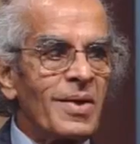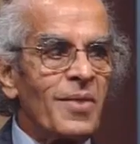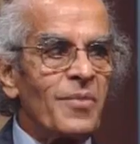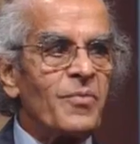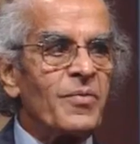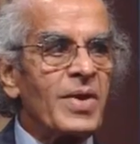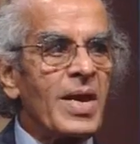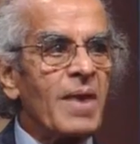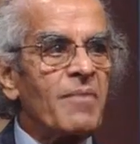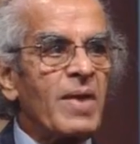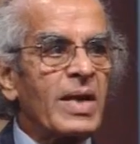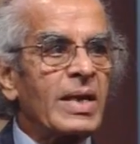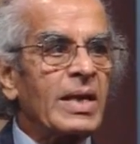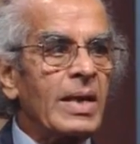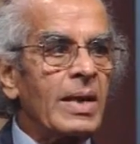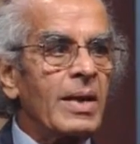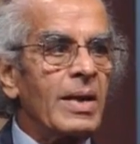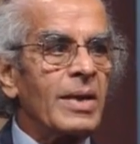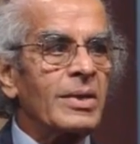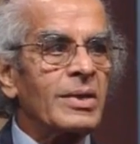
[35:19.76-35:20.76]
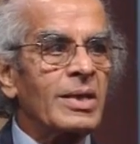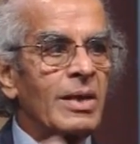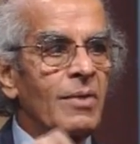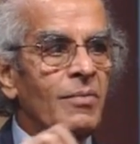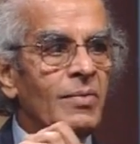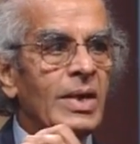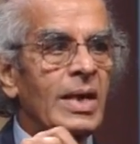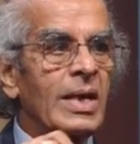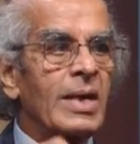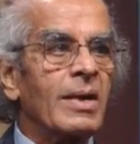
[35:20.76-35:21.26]
we have
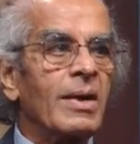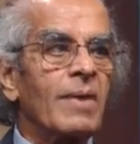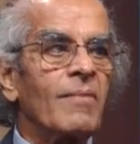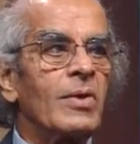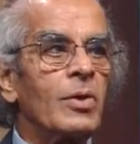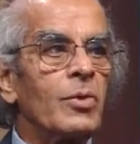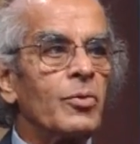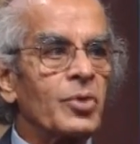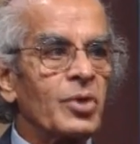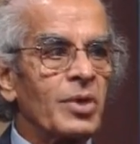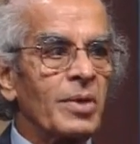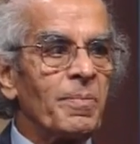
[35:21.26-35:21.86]
achieved green revolution.